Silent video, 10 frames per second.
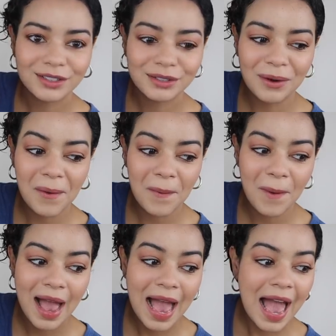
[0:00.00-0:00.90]

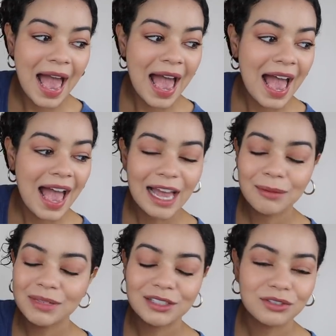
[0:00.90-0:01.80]
So
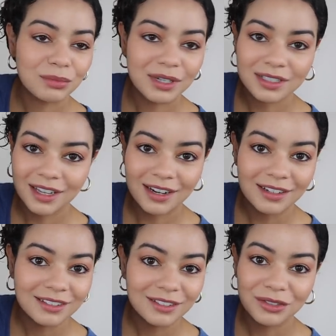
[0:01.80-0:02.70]
I'm like super excited
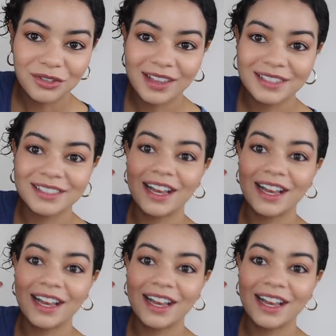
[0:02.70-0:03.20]
to try this